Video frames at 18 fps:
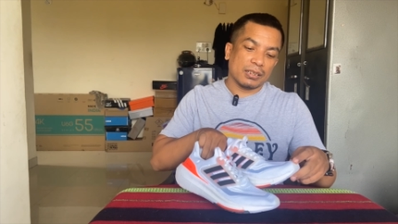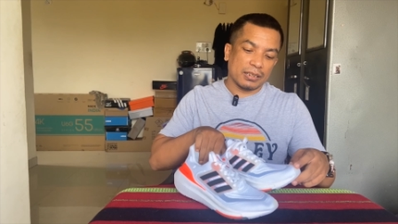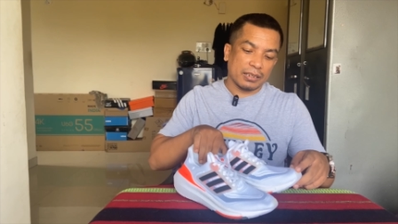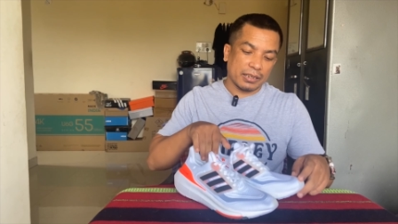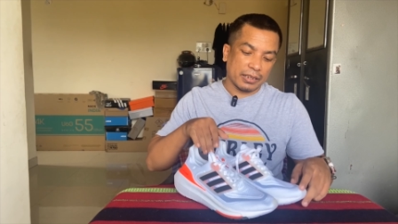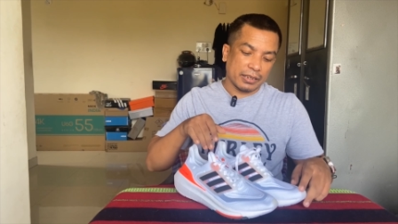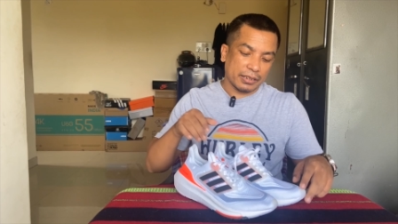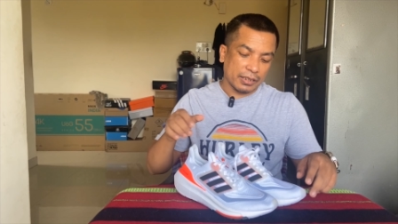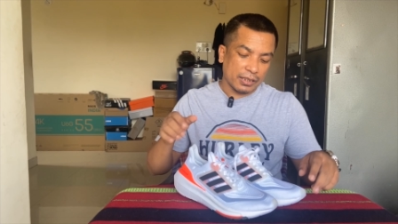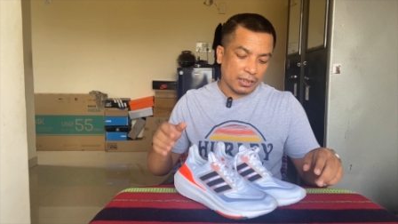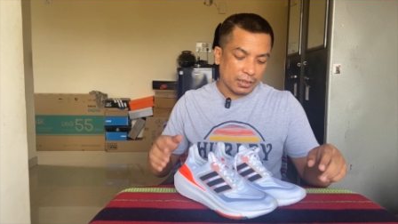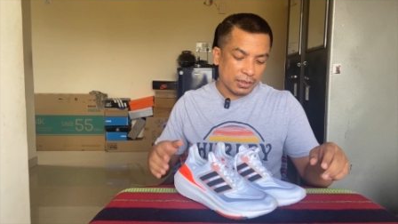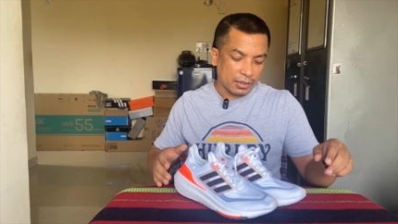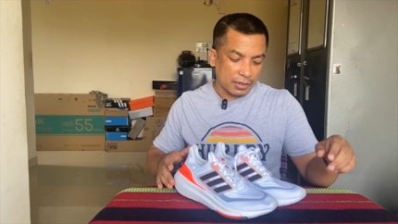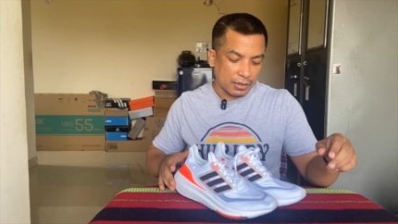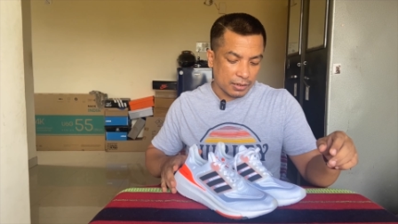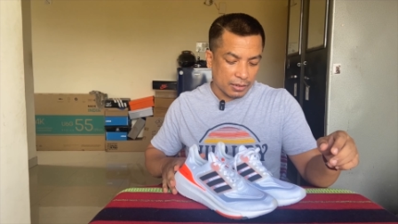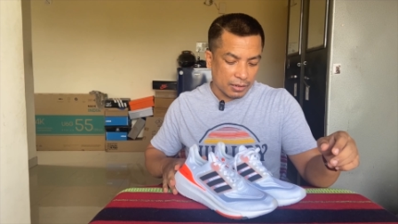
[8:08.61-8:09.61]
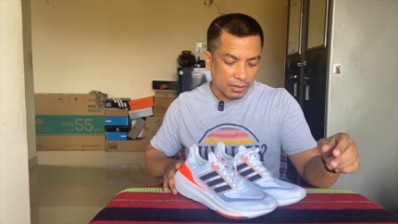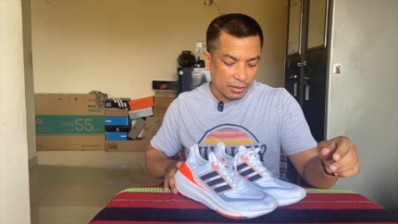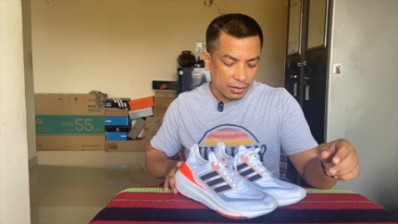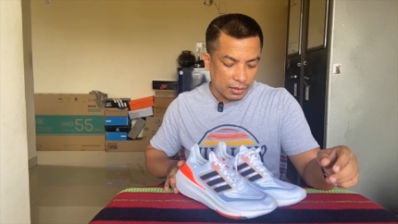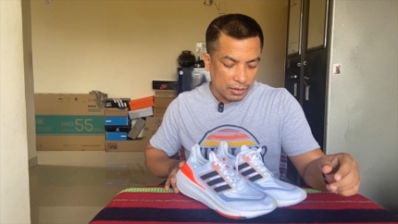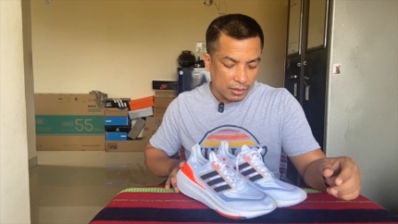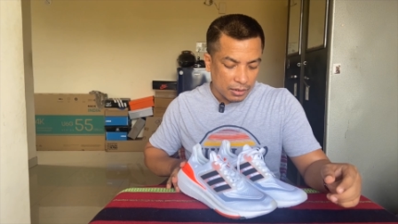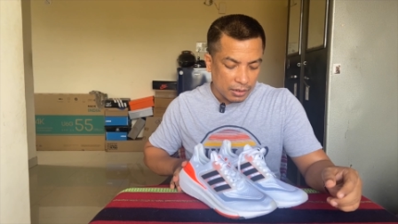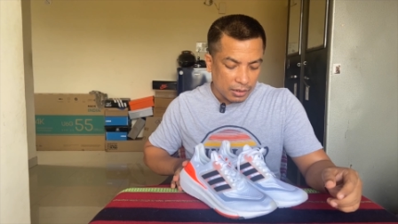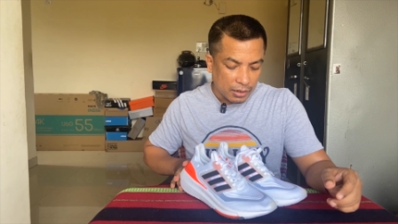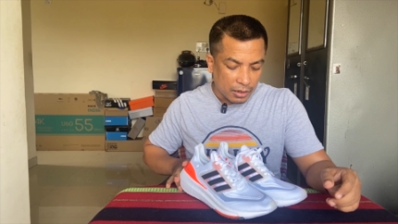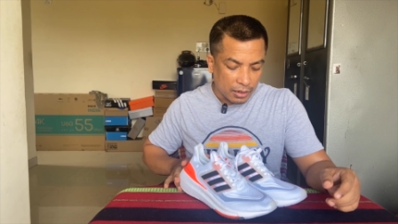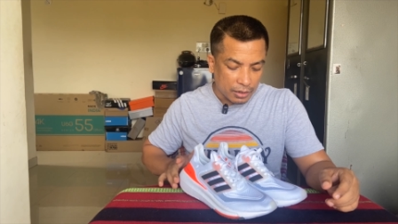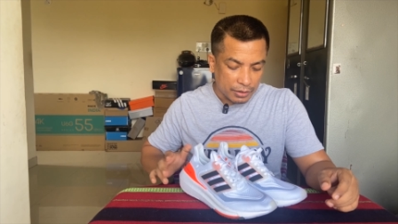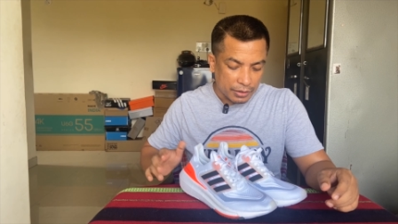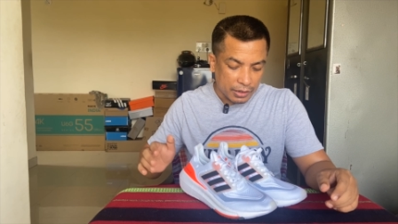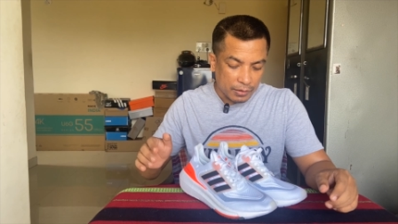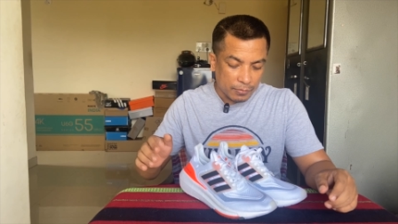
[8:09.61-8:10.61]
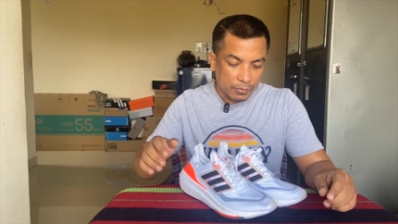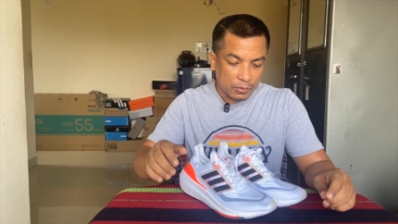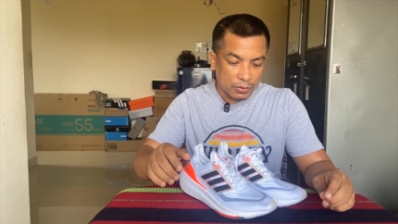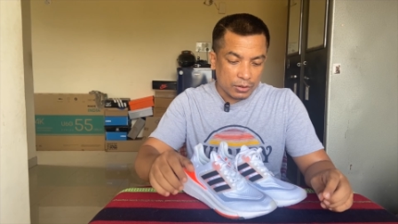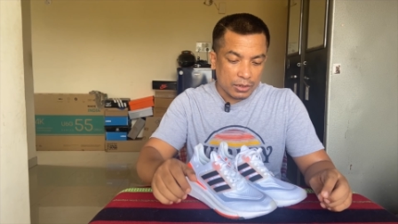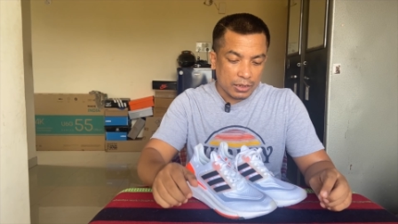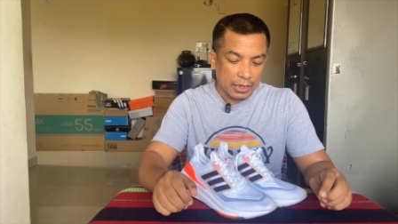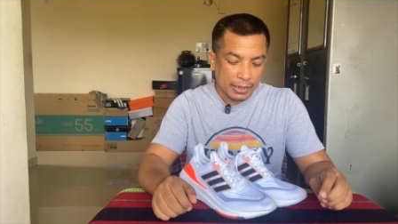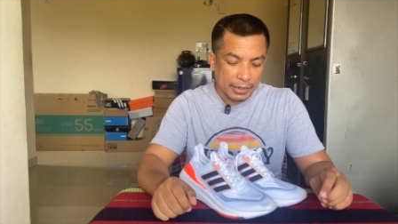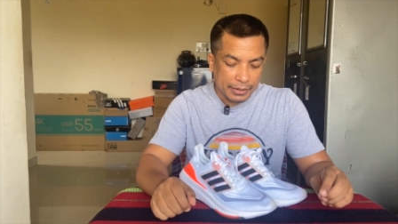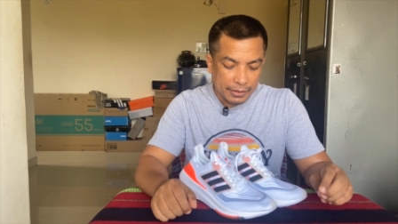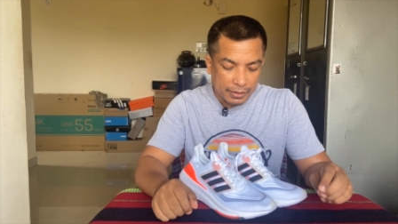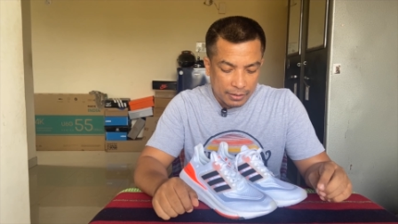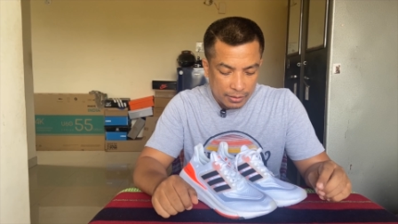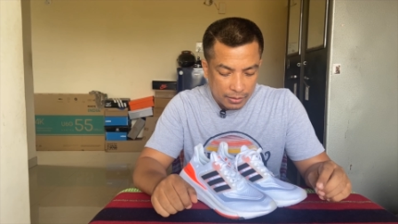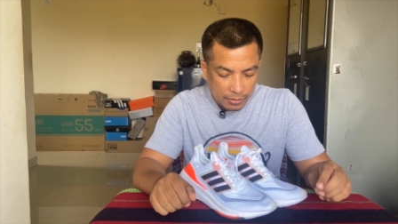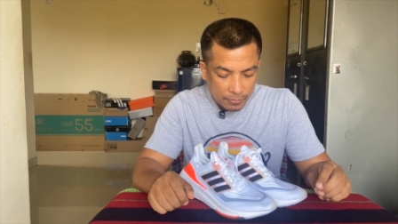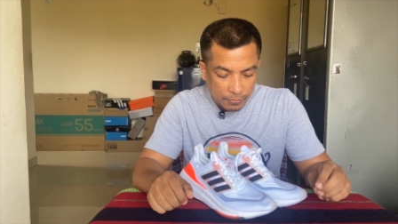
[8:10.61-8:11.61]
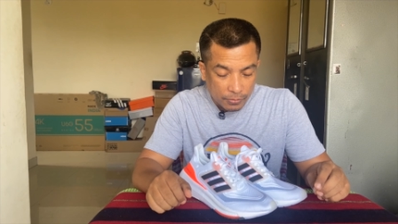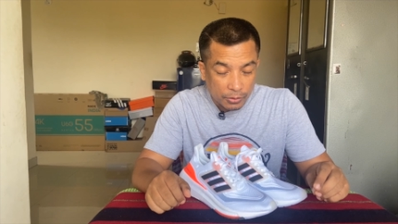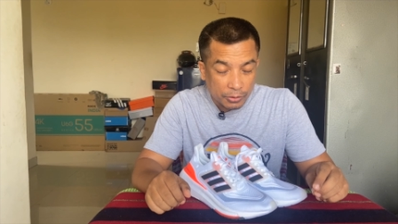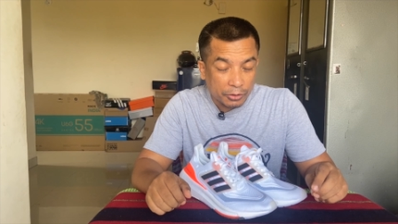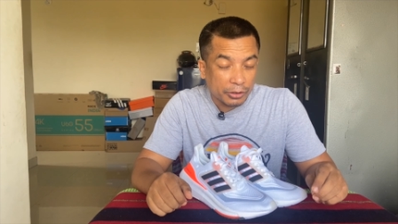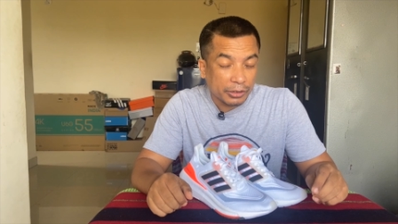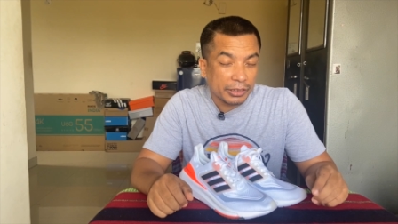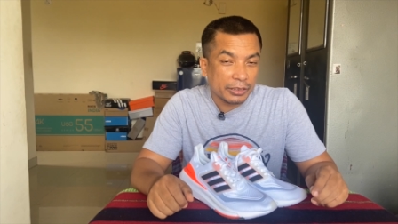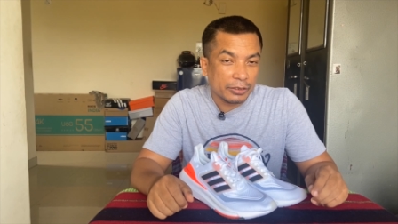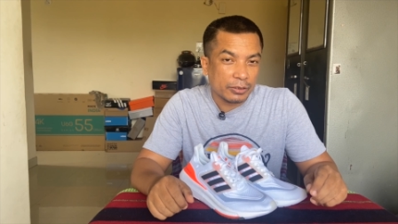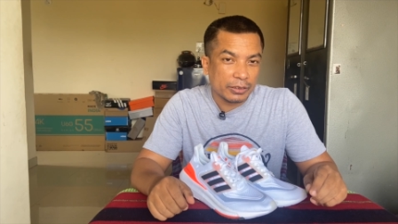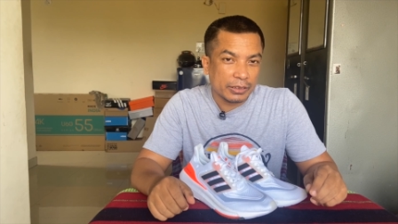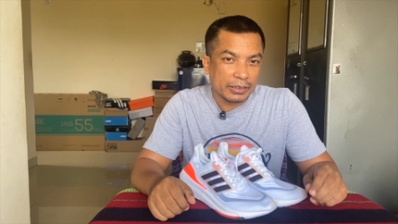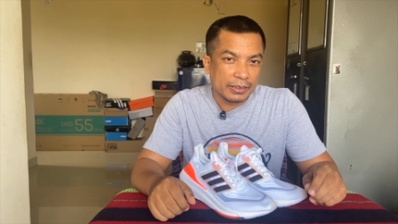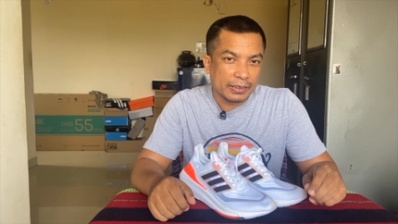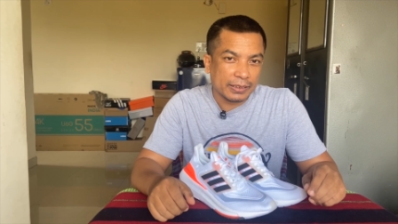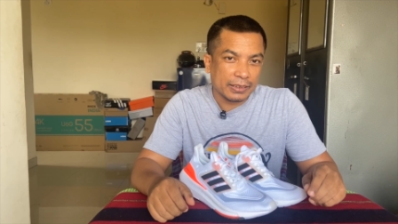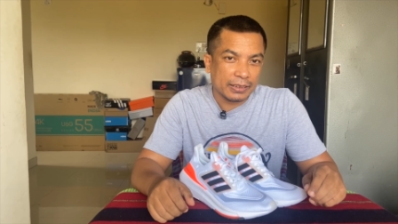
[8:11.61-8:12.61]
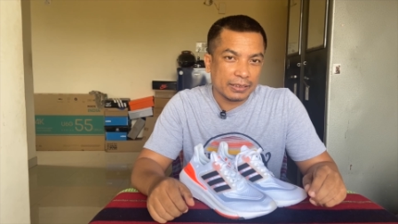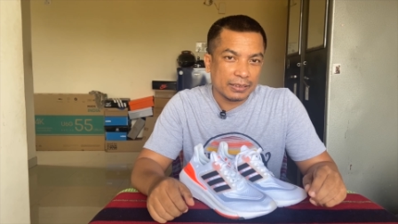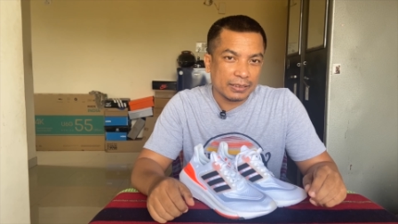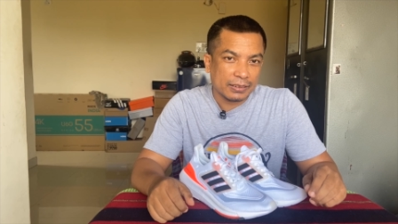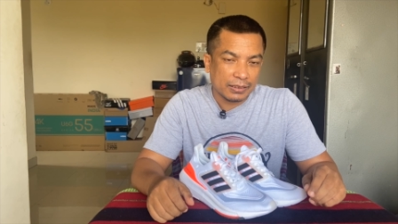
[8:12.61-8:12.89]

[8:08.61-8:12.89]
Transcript: The Adidas Ultraboost Light for 2023.